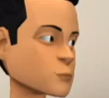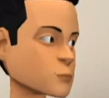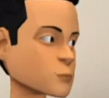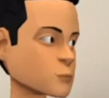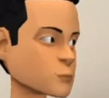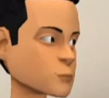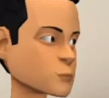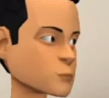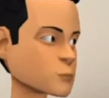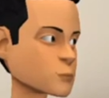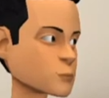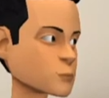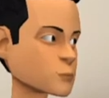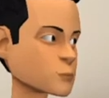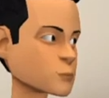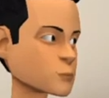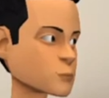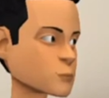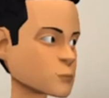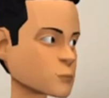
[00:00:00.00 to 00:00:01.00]

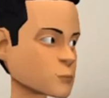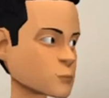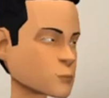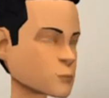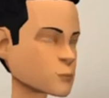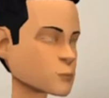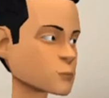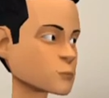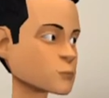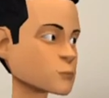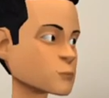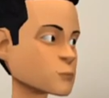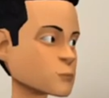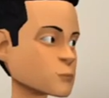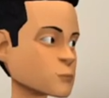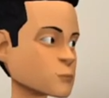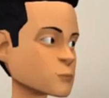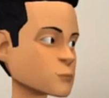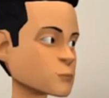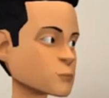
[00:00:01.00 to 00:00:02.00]

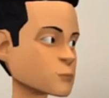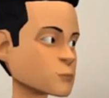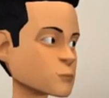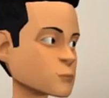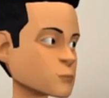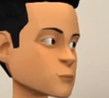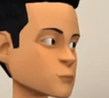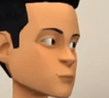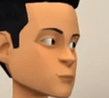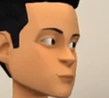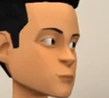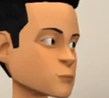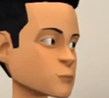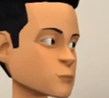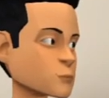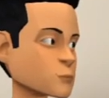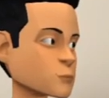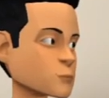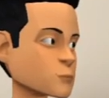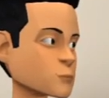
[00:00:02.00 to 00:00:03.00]

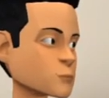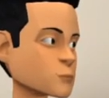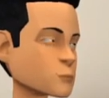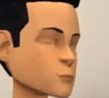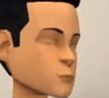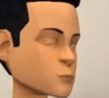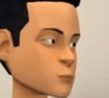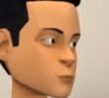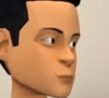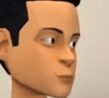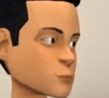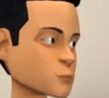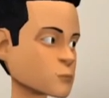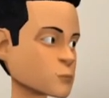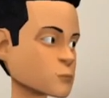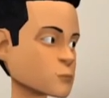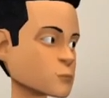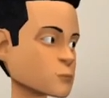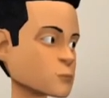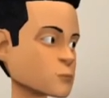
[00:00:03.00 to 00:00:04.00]

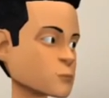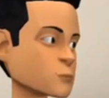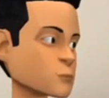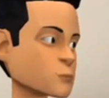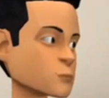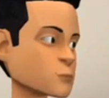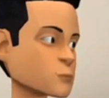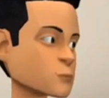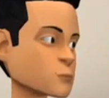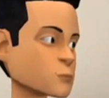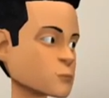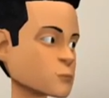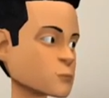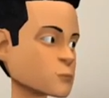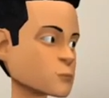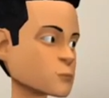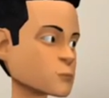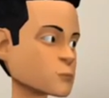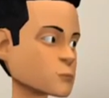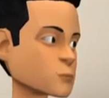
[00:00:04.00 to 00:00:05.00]

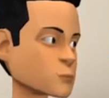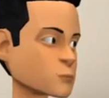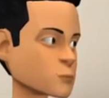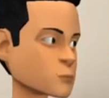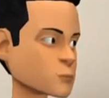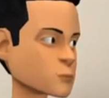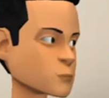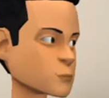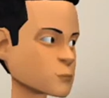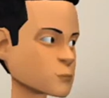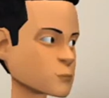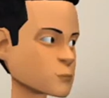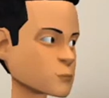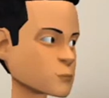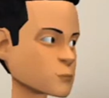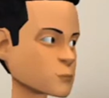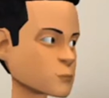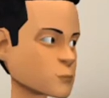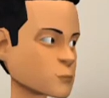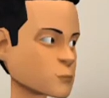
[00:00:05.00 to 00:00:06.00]

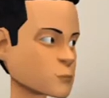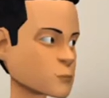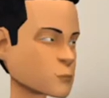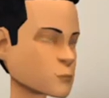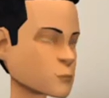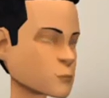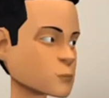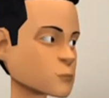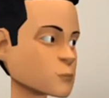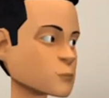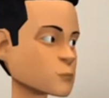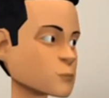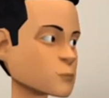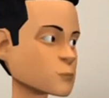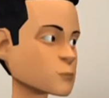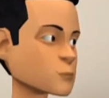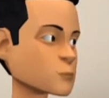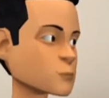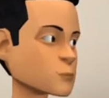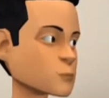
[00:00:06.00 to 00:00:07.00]

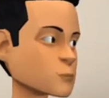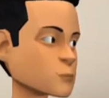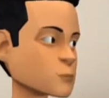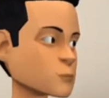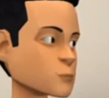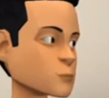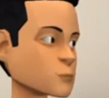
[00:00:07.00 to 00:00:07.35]
The person shown says nothing.